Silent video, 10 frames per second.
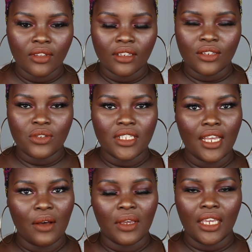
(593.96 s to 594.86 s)
Did you see
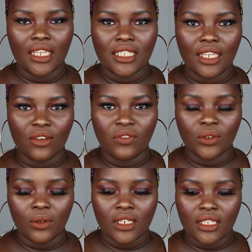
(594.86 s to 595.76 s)
how easy and
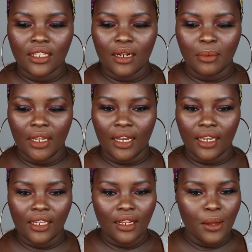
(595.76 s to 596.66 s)
flawlessly that
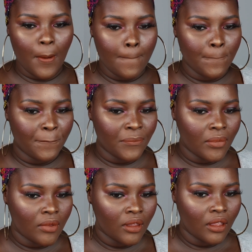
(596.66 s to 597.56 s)
applied?
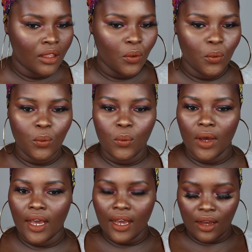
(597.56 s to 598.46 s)

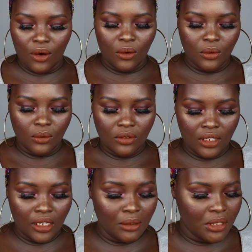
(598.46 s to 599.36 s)
Wow,
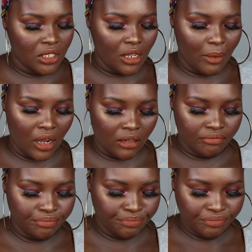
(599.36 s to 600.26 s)
their lipsticks are bomb.
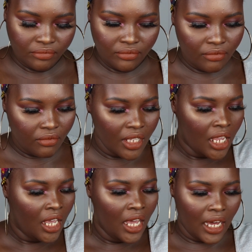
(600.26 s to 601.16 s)

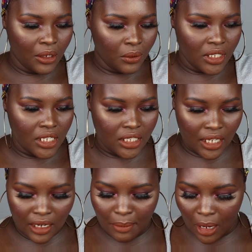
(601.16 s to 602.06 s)
I know this
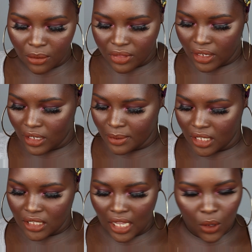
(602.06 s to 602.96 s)
isn't about their
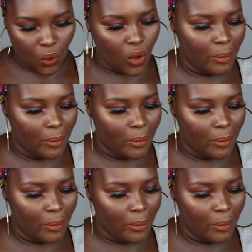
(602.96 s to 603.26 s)
lipsticks at all,